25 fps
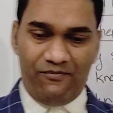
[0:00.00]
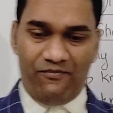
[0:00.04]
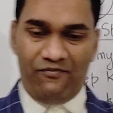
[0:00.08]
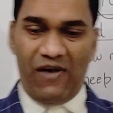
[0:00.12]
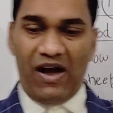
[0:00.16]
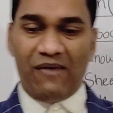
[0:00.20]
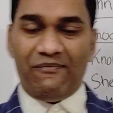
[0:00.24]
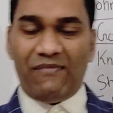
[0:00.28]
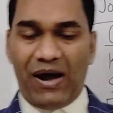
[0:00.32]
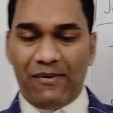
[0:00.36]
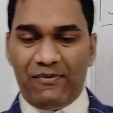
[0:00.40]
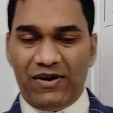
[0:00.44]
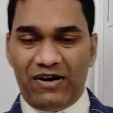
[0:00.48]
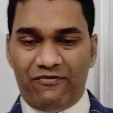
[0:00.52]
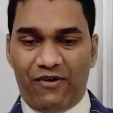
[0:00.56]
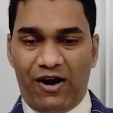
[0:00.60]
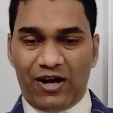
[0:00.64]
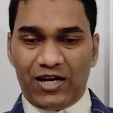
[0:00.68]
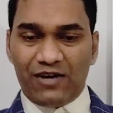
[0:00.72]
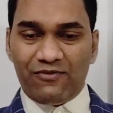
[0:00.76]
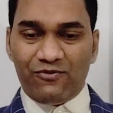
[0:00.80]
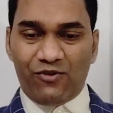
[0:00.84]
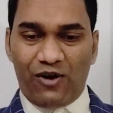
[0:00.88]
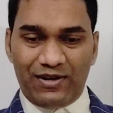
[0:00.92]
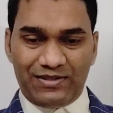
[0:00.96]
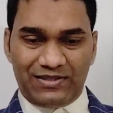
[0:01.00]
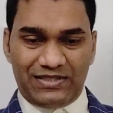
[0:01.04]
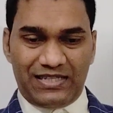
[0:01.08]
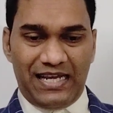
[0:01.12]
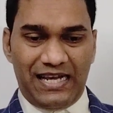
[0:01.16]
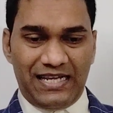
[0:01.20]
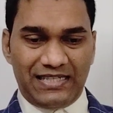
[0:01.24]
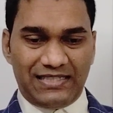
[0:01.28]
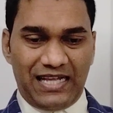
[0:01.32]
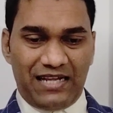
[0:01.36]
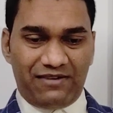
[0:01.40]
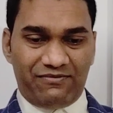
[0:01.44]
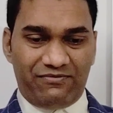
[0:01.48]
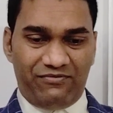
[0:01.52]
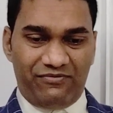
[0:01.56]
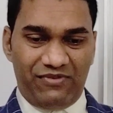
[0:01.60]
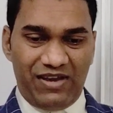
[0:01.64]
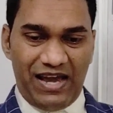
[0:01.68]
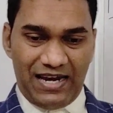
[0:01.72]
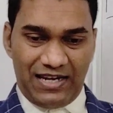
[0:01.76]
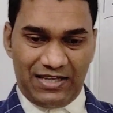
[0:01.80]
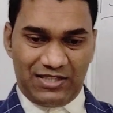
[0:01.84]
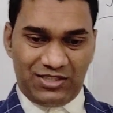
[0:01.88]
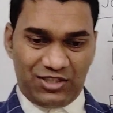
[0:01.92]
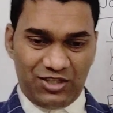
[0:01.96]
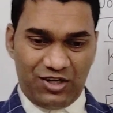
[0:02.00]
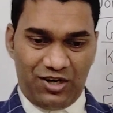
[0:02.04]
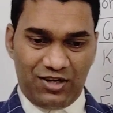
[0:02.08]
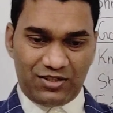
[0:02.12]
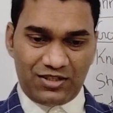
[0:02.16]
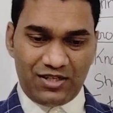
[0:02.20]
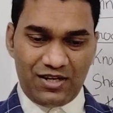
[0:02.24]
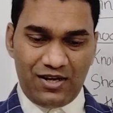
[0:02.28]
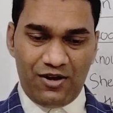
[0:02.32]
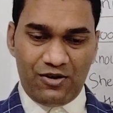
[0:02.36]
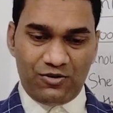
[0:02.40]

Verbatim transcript: But what the God says that we are a church,